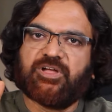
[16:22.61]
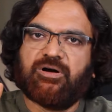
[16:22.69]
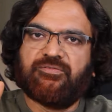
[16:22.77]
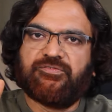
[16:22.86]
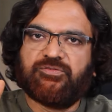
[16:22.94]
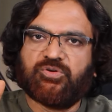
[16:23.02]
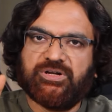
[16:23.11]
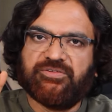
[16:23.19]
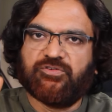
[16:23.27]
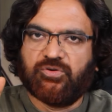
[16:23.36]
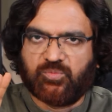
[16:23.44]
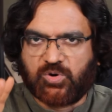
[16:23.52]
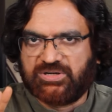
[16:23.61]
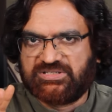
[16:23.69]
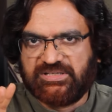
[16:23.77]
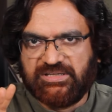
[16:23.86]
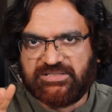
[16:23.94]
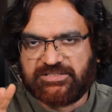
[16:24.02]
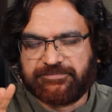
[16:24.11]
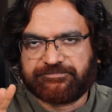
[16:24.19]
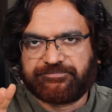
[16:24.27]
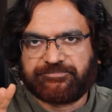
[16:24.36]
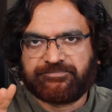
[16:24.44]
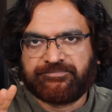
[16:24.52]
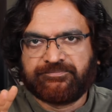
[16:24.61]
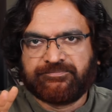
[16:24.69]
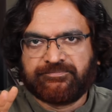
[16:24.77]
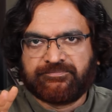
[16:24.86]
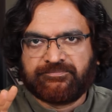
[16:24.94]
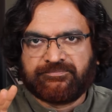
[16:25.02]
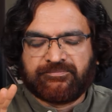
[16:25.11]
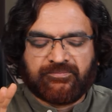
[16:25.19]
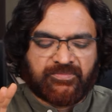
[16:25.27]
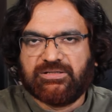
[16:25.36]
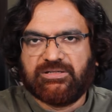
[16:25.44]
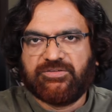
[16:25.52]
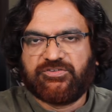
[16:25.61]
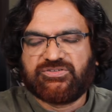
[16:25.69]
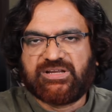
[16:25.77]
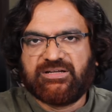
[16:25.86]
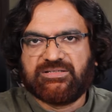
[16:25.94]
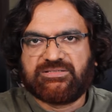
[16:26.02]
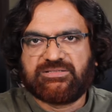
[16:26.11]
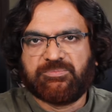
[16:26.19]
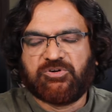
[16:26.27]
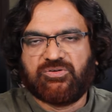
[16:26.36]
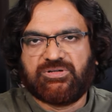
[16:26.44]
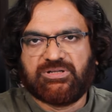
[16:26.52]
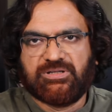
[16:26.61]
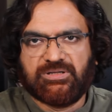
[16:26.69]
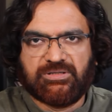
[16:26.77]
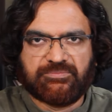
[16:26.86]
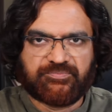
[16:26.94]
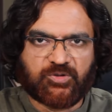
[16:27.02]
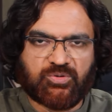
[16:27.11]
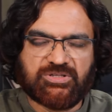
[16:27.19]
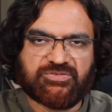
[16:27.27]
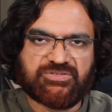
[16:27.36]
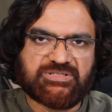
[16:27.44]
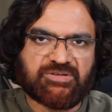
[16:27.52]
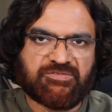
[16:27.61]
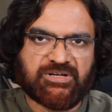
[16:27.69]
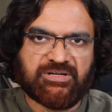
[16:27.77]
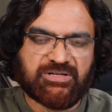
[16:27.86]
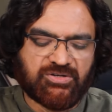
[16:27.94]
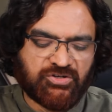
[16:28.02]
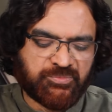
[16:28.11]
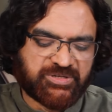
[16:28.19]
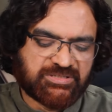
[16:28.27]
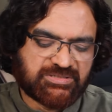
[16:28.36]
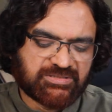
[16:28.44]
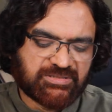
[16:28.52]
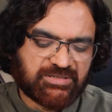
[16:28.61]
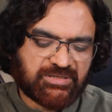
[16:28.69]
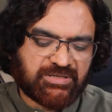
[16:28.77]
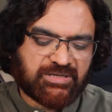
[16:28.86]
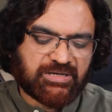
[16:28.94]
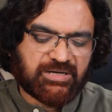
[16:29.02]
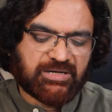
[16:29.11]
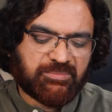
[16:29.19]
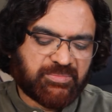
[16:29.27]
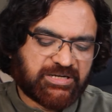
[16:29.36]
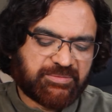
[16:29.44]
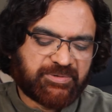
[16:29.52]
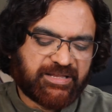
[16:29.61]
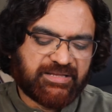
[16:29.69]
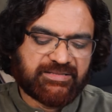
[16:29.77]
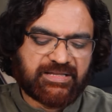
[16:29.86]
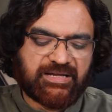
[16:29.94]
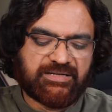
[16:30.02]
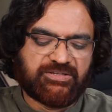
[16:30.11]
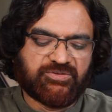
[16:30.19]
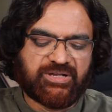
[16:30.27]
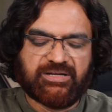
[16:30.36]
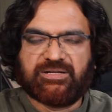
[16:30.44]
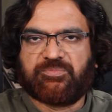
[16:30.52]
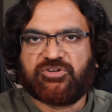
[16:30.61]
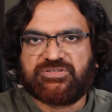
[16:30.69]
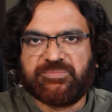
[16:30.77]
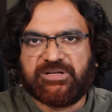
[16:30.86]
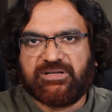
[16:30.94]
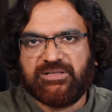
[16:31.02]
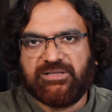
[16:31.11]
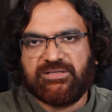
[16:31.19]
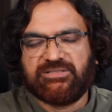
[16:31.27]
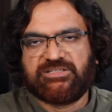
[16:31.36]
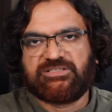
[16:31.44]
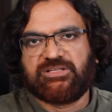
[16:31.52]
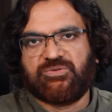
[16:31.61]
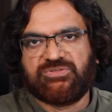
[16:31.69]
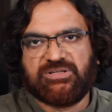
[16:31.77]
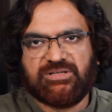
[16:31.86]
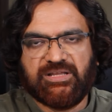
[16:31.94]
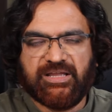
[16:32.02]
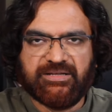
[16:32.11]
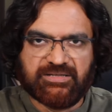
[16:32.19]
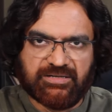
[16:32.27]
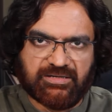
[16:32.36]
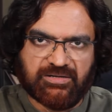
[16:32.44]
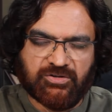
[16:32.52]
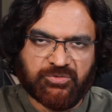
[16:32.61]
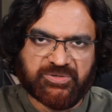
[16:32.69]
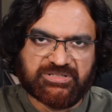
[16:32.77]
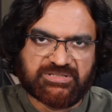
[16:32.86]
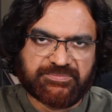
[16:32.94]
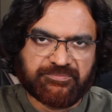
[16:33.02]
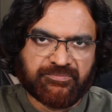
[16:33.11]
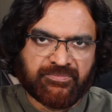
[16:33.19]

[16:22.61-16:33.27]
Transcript: of 24 watts each. Diffuse light is about 1700 lumens. Multiplying that, you get approximately 6800 lumens.